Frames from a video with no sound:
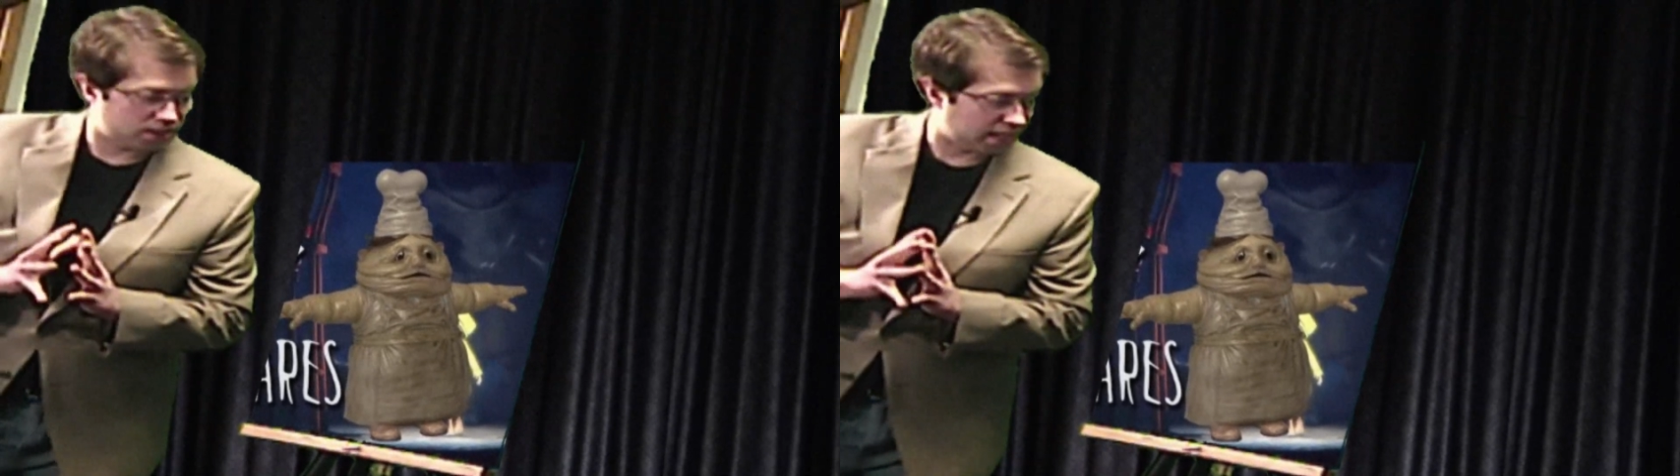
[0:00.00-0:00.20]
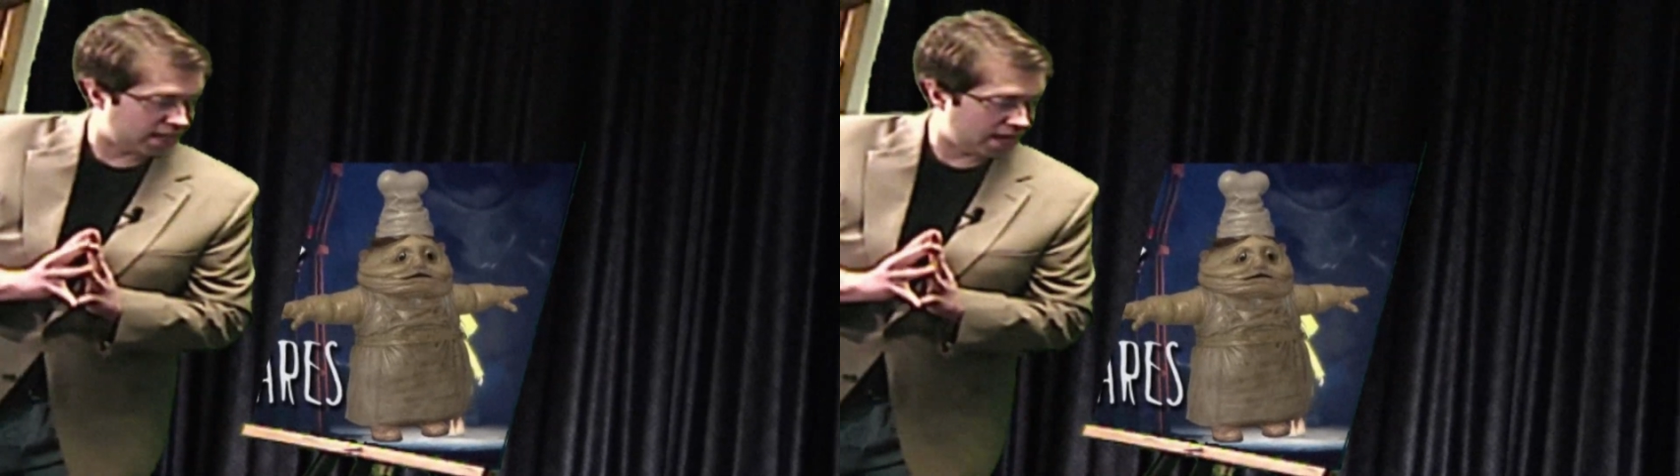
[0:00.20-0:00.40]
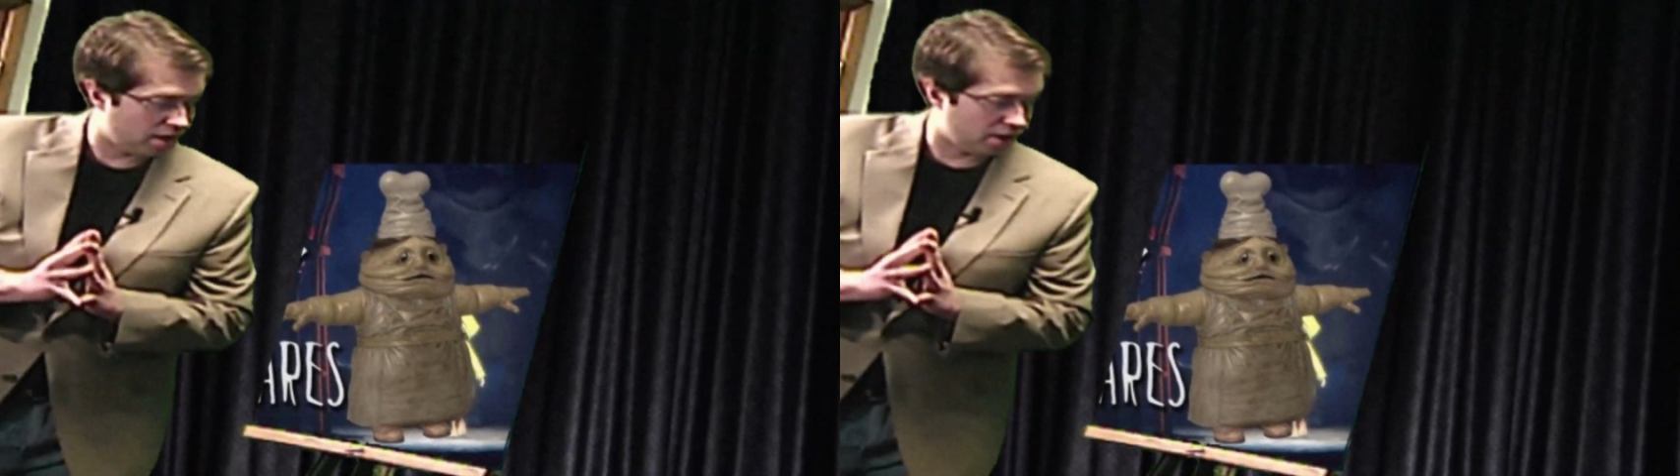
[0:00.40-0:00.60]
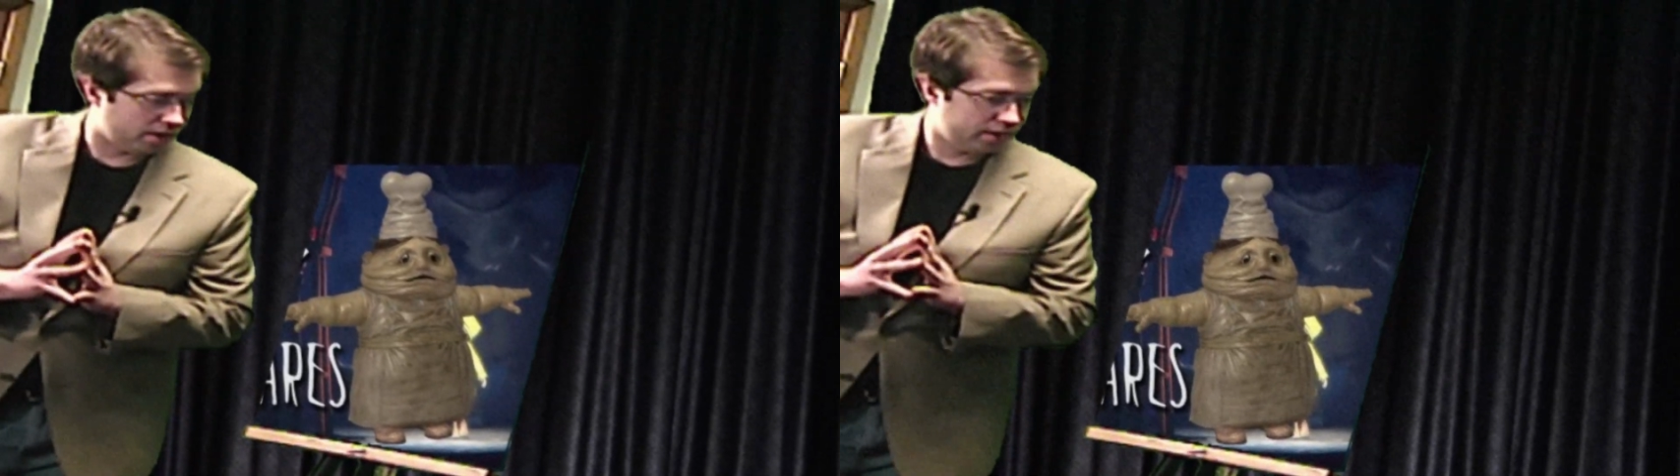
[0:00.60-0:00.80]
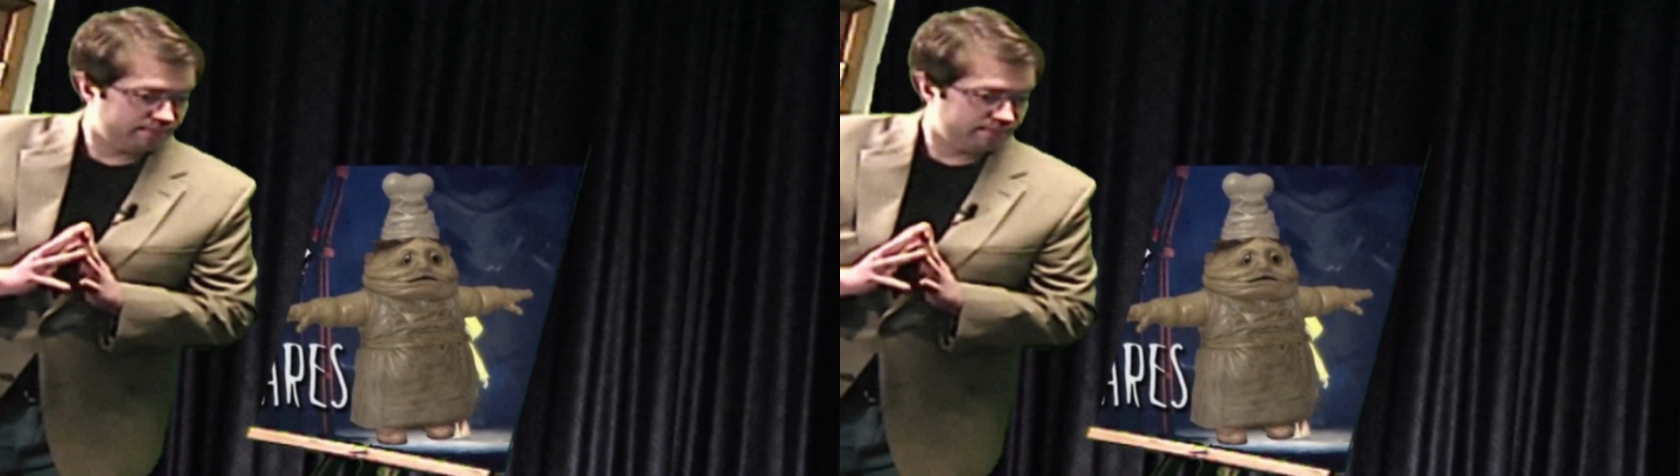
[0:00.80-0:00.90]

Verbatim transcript: and they are